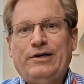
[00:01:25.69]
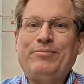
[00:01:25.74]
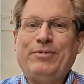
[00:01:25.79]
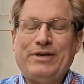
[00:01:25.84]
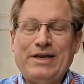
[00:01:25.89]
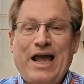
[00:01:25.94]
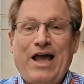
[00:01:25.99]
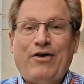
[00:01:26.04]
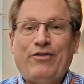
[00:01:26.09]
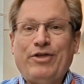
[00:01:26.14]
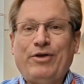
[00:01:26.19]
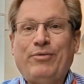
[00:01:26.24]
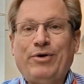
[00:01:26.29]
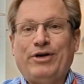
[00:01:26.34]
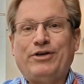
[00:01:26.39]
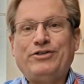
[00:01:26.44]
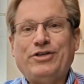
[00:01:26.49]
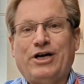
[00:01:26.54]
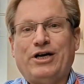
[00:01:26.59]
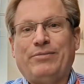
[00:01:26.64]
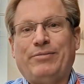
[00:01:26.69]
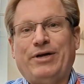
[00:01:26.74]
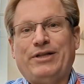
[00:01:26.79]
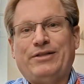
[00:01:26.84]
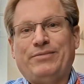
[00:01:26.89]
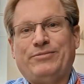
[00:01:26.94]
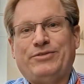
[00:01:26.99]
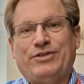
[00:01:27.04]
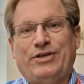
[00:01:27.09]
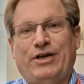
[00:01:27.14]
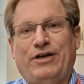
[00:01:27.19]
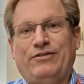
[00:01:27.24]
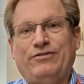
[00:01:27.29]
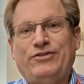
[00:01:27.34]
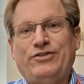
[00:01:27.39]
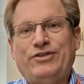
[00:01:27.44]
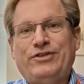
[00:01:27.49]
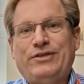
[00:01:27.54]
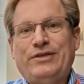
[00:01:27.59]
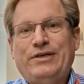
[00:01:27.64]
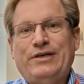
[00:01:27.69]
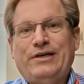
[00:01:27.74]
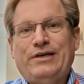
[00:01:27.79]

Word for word: but now they want to talk about themselves